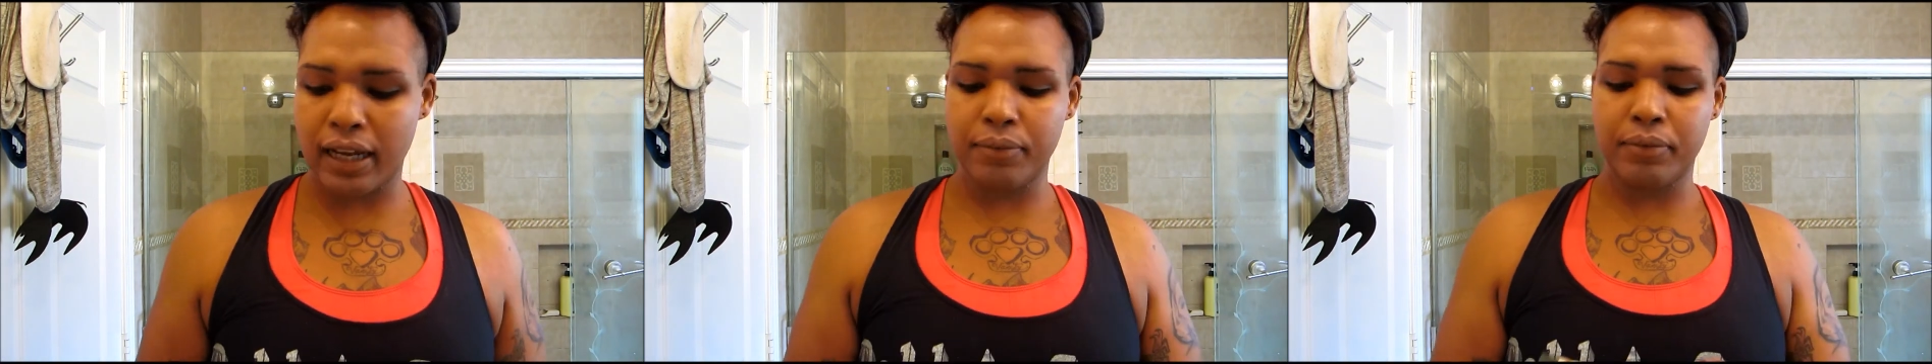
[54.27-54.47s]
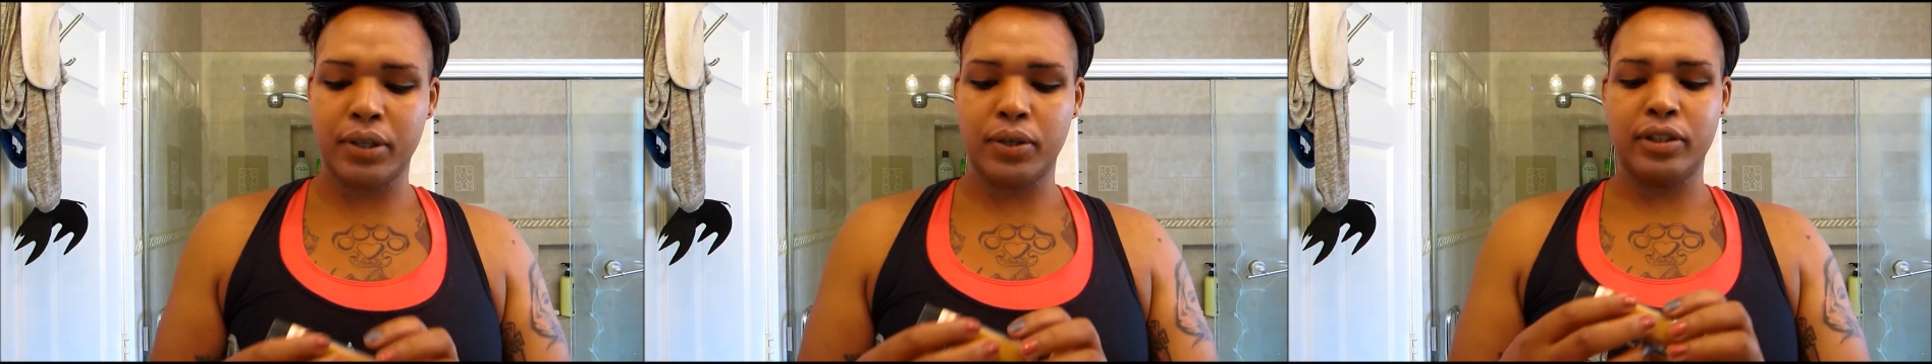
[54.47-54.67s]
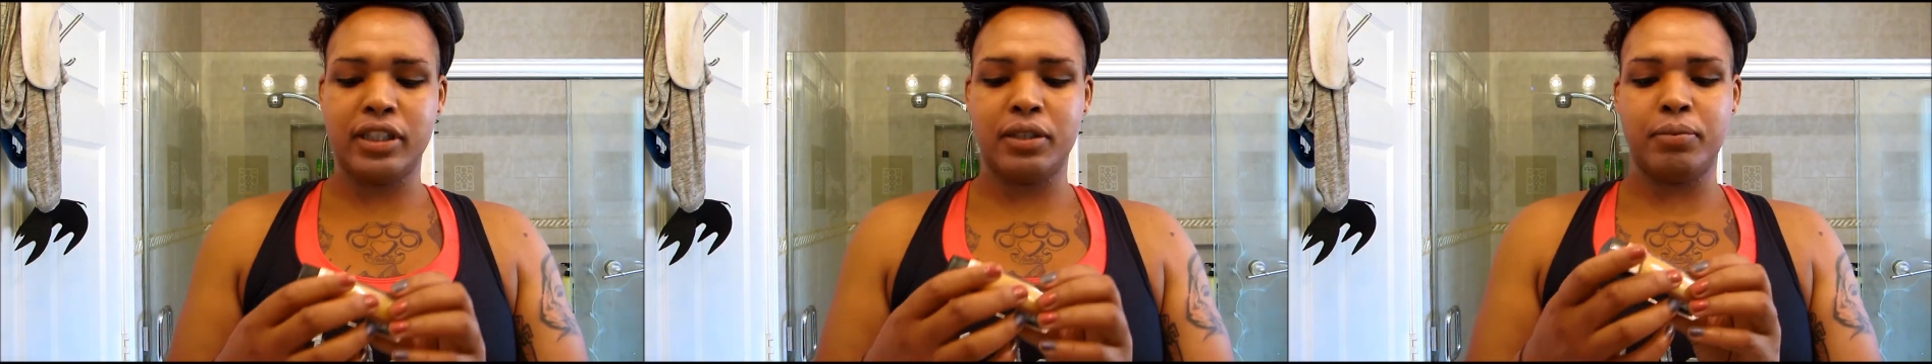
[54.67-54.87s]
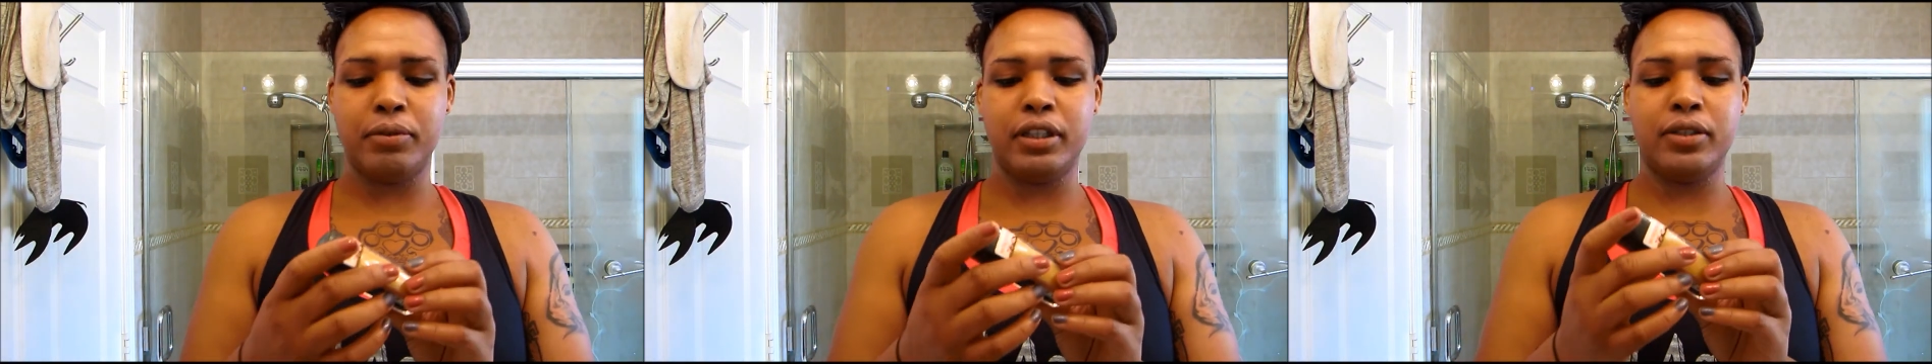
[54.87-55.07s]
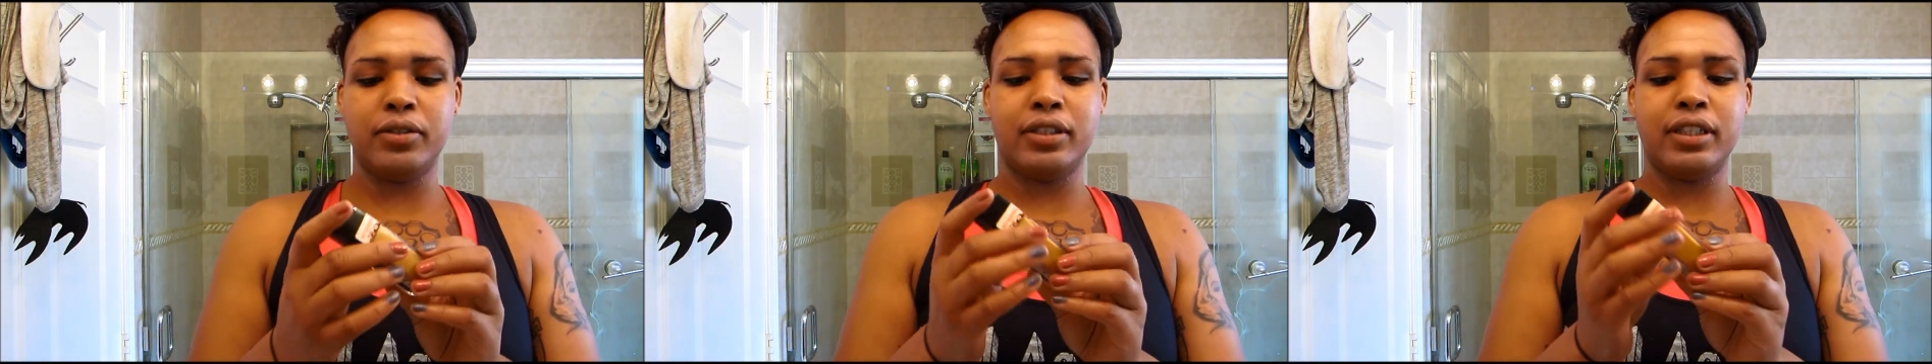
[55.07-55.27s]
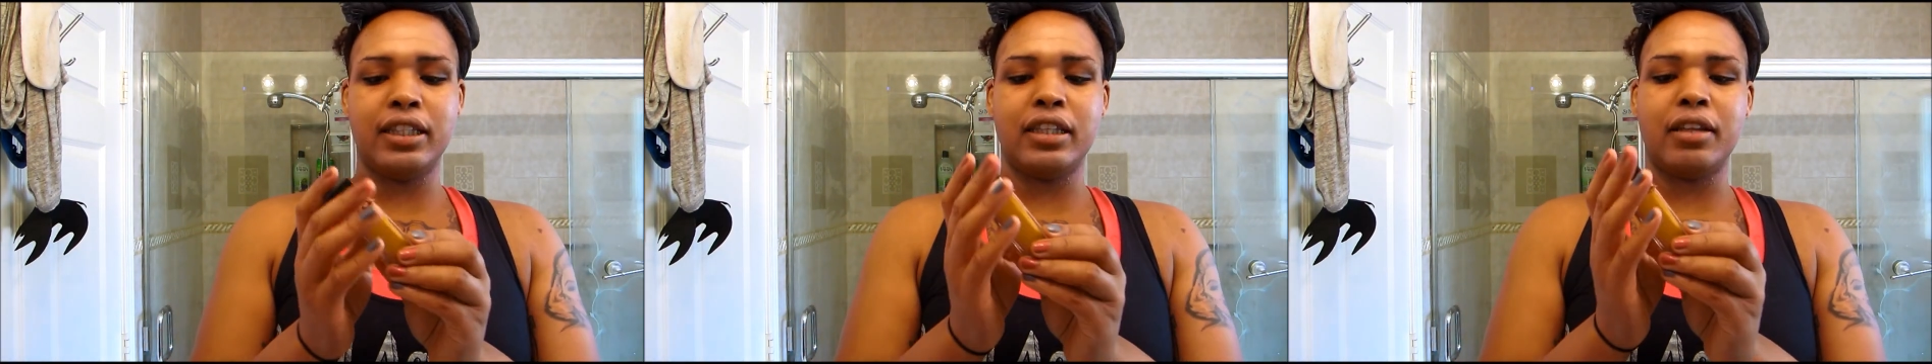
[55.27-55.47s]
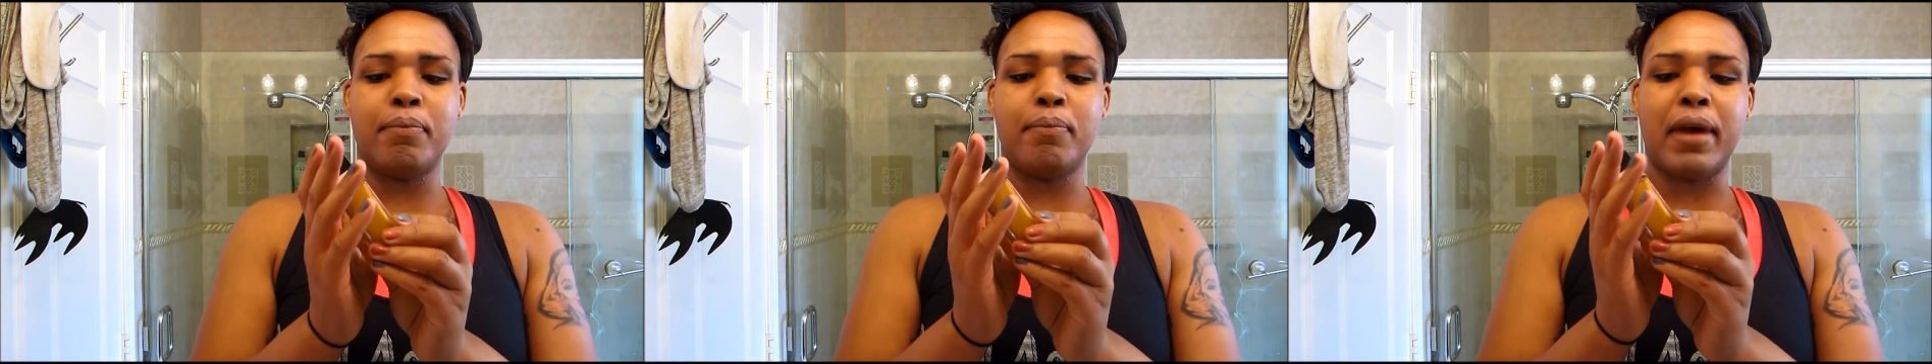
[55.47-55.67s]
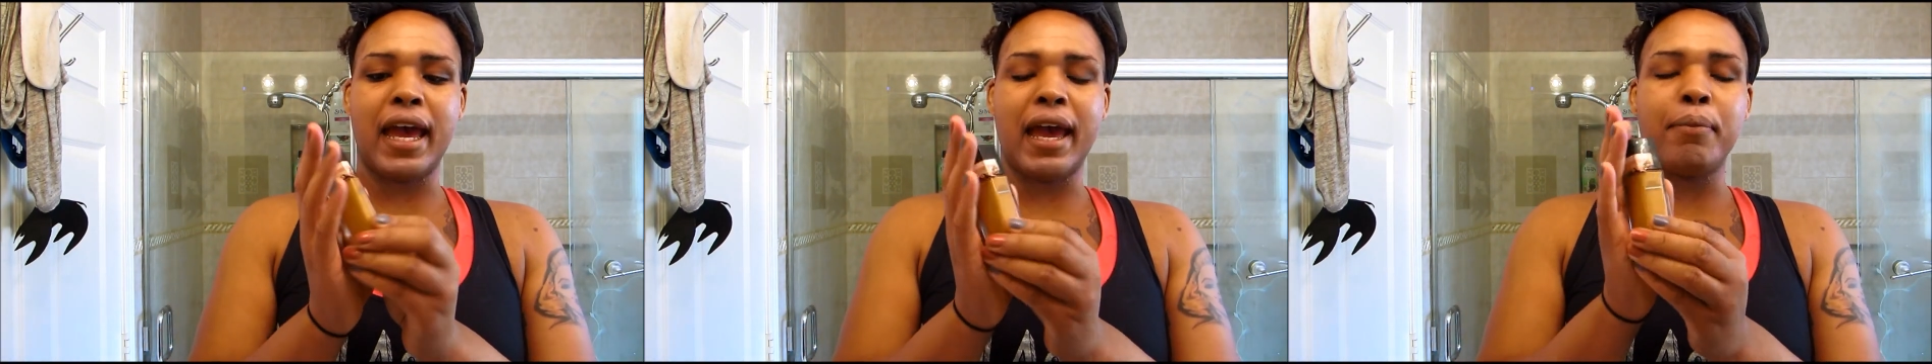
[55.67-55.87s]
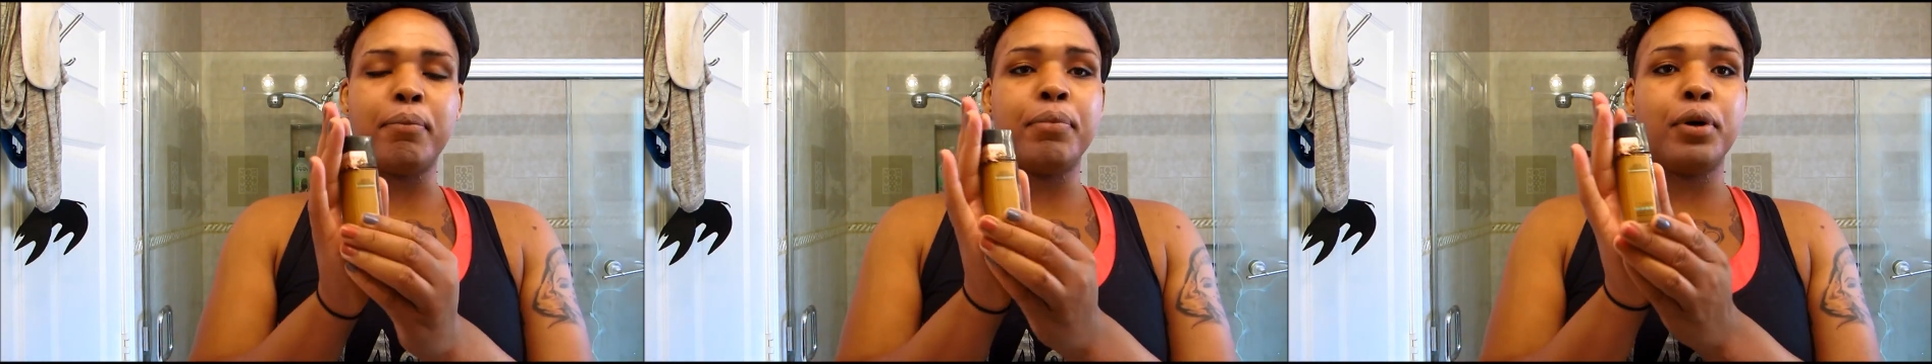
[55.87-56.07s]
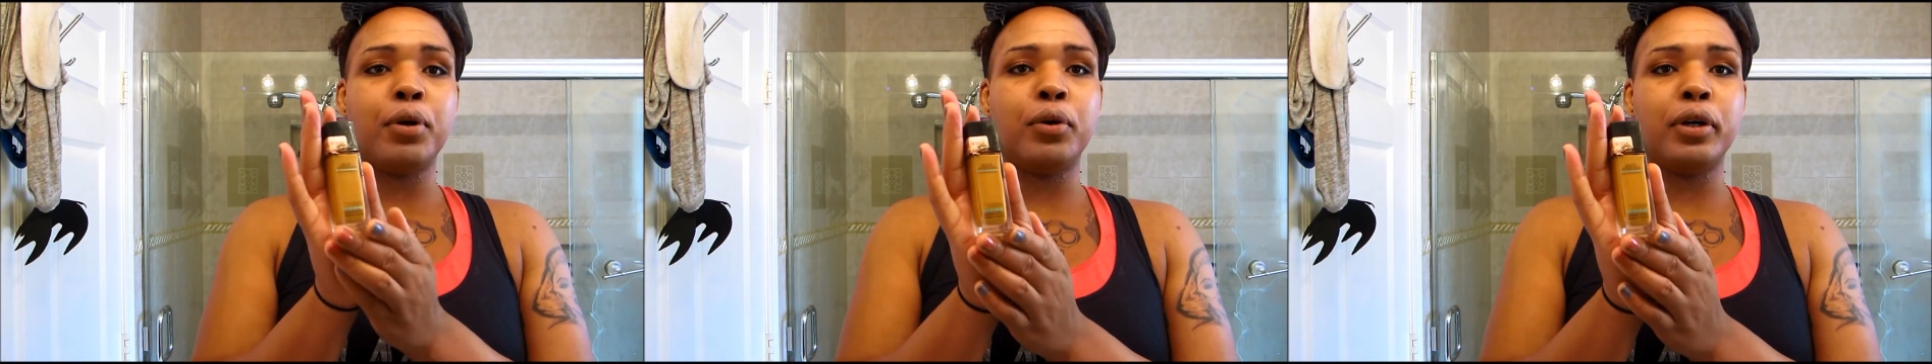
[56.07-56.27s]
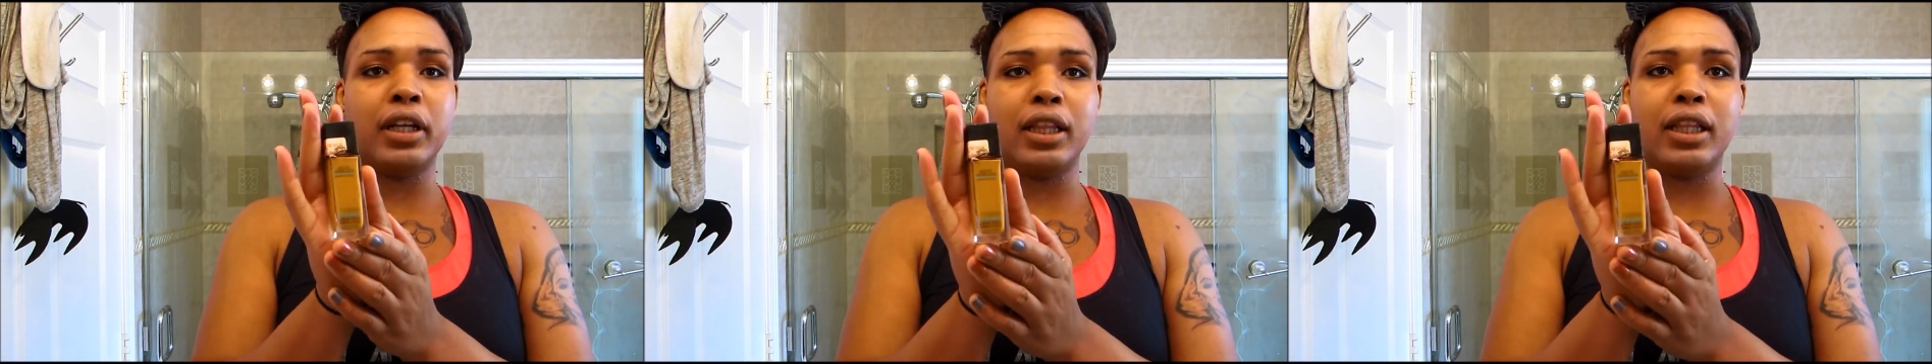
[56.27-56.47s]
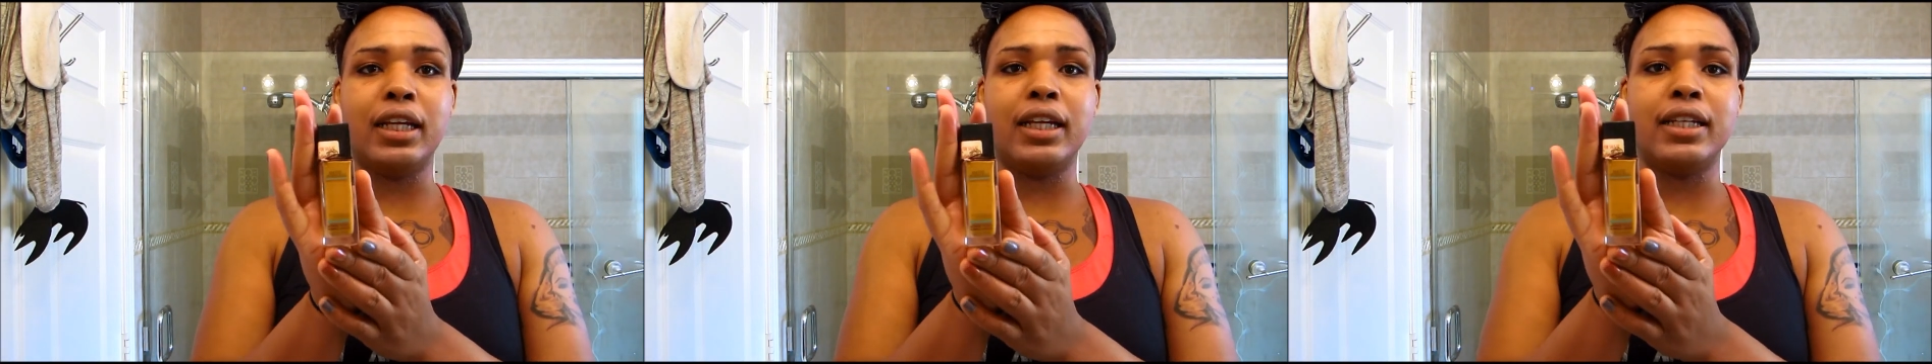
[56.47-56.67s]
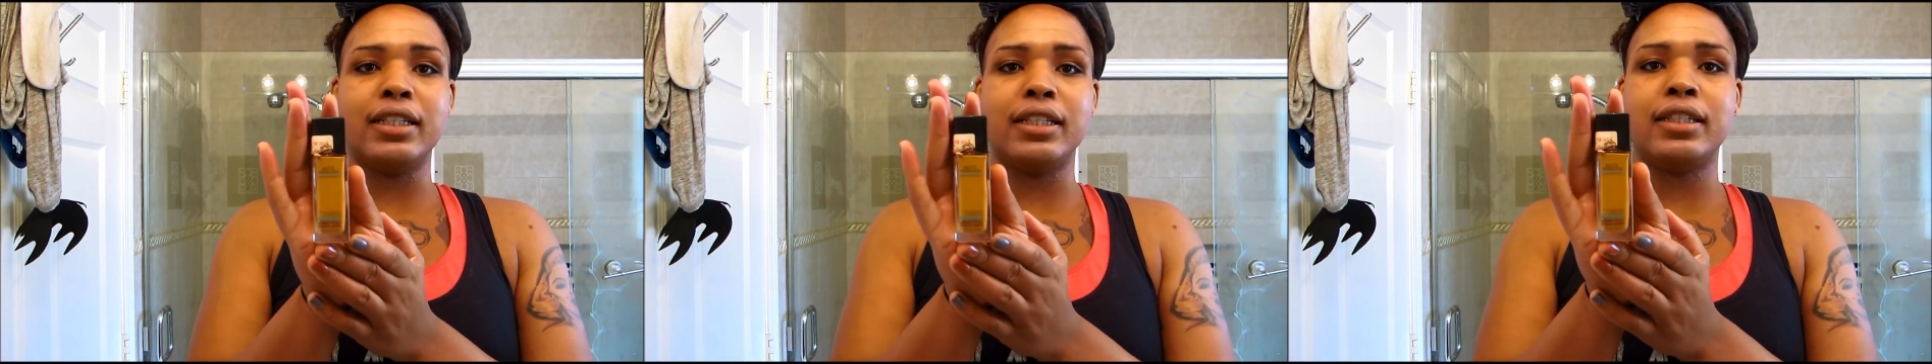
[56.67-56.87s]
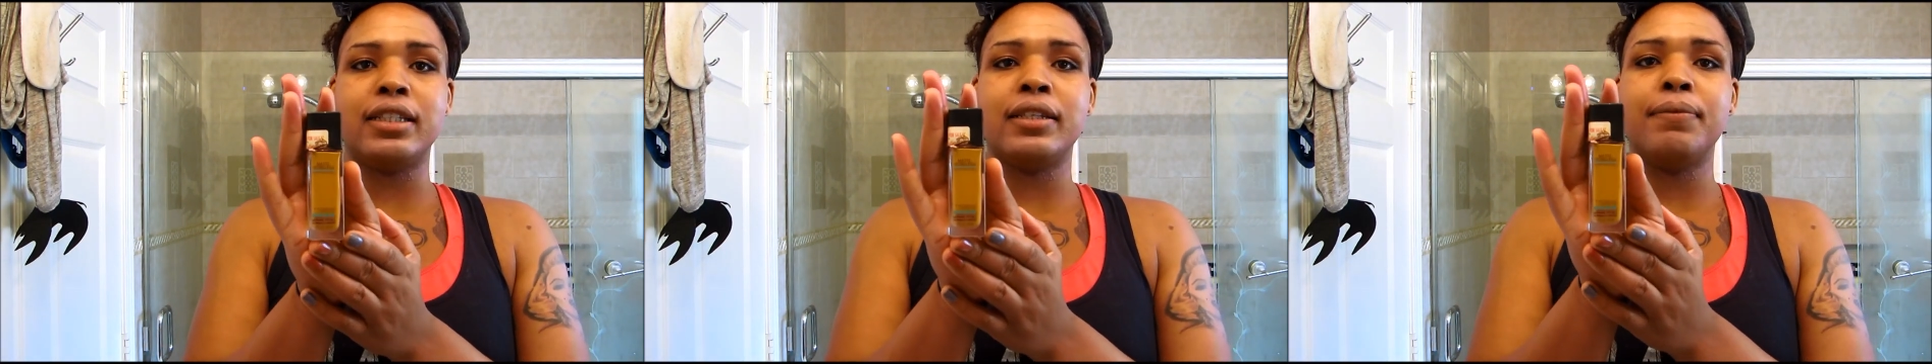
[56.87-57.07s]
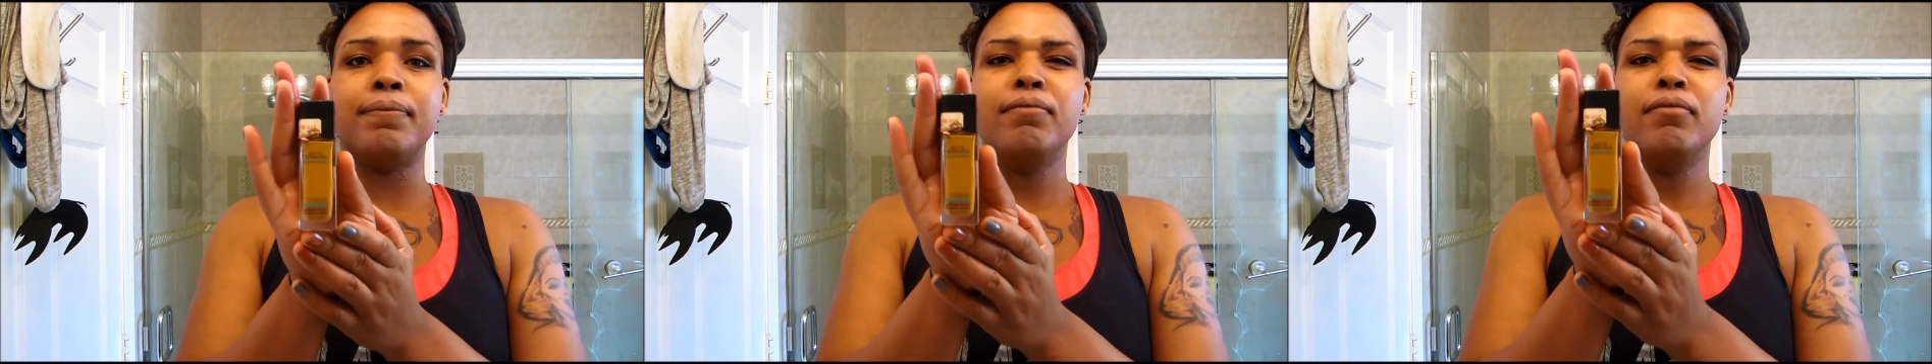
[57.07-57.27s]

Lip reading: I'm going to be using the Matte Poreless